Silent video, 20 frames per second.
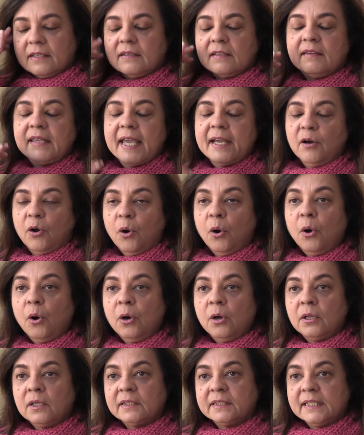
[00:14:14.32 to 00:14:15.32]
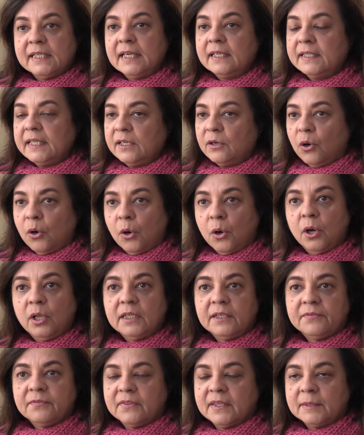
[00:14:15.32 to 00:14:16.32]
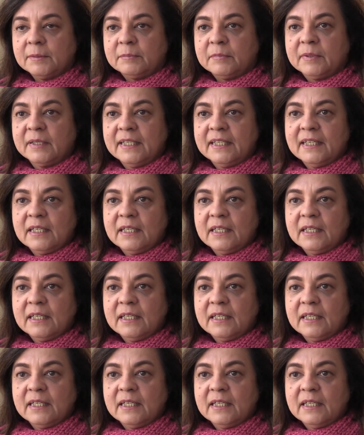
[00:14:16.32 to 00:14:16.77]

they all, nearly all of them,